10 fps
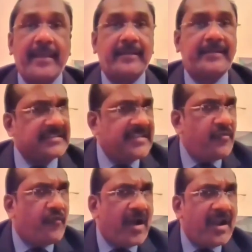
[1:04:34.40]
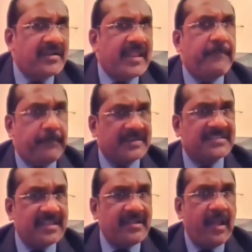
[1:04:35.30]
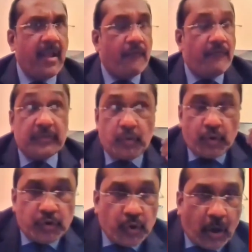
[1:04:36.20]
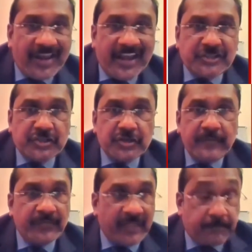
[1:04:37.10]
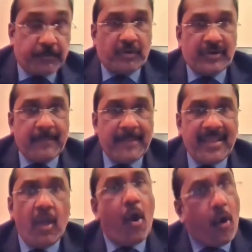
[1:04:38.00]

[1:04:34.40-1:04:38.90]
Does he want a person with good knowledge in programming,